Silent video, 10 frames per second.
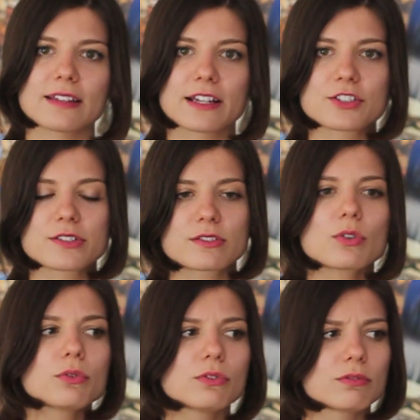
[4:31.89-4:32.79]
Like, just
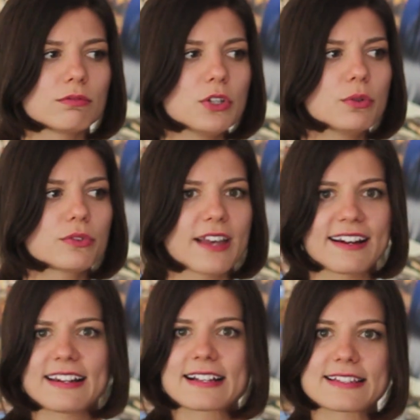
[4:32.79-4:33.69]
don't use
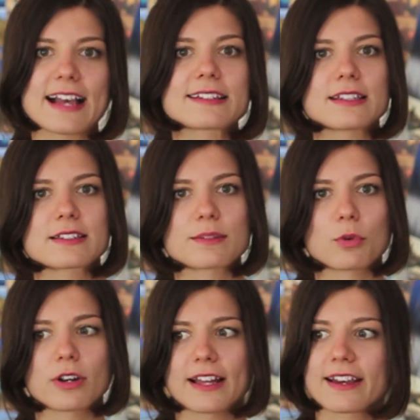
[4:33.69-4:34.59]
kind of like sexism
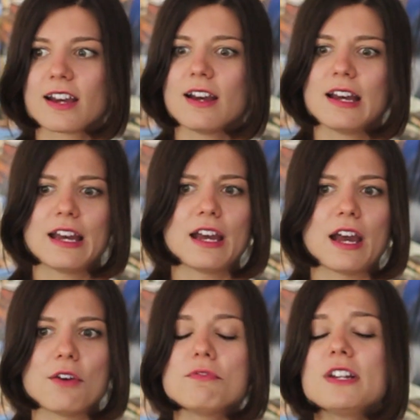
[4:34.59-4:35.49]
or like
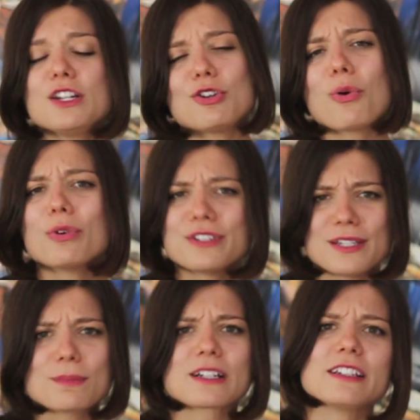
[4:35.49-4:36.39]
a really low and
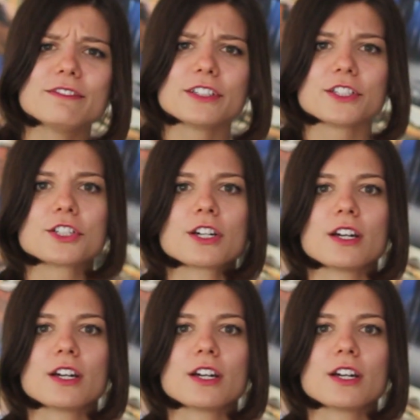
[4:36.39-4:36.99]
deep cleavage